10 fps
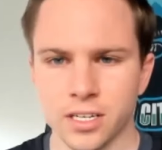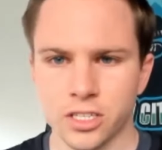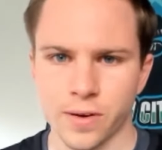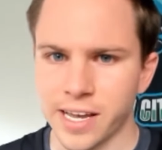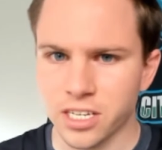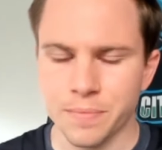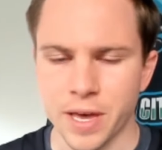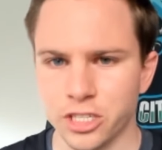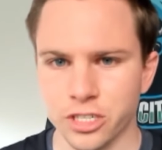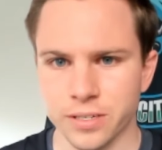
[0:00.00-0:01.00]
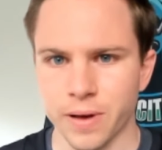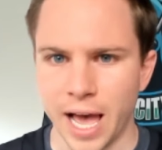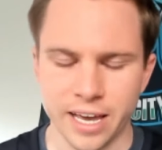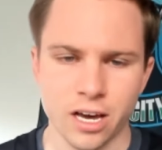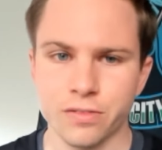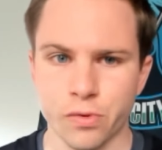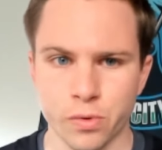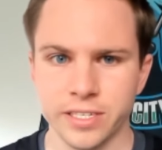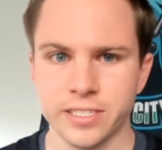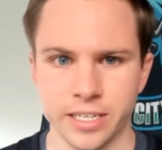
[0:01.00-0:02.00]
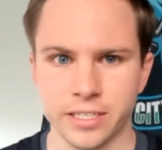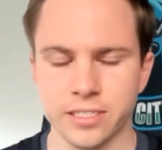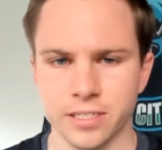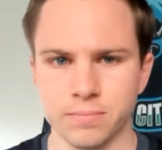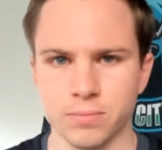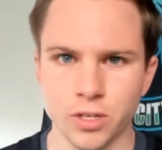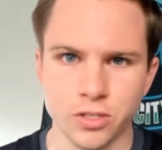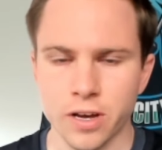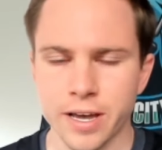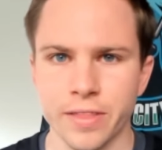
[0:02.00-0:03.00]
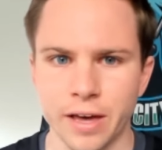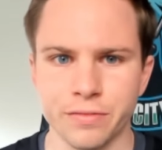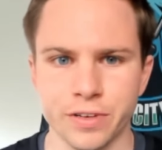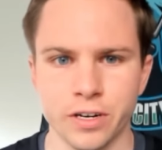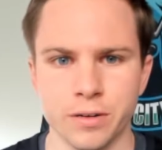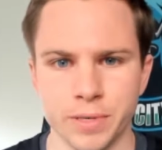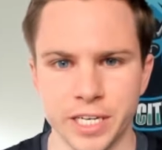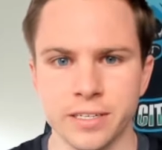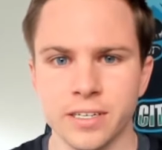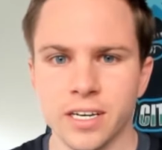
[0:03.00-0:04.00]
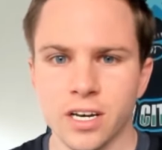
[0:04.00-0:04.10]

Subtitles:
So as I mentioned, I got a 46 and you saw how that fit on me.